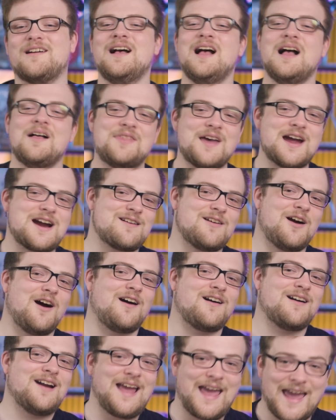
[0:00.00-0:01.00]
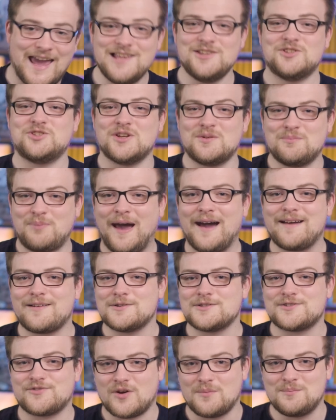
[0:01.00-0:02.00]
There are ancient
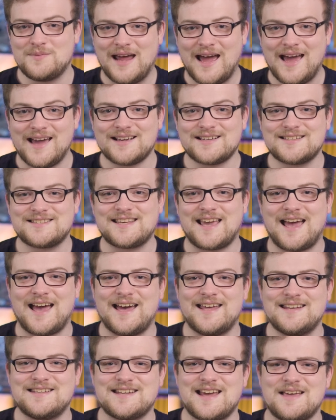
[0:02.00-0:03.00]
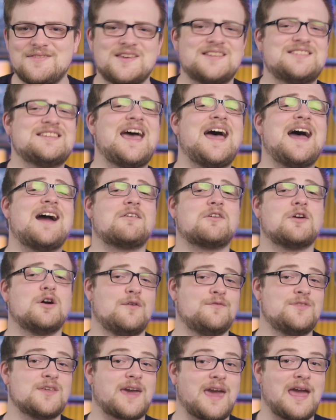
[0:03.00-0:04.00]
patterns from Nax and this era
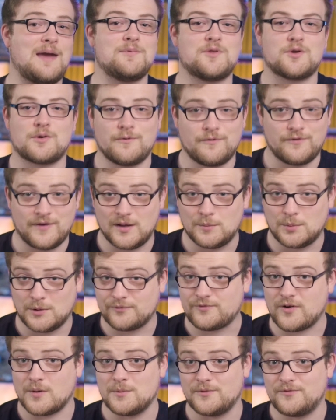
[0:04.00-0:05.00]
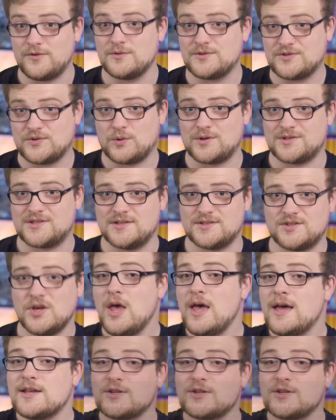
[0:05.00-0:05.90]
of the game that are available from a few sources.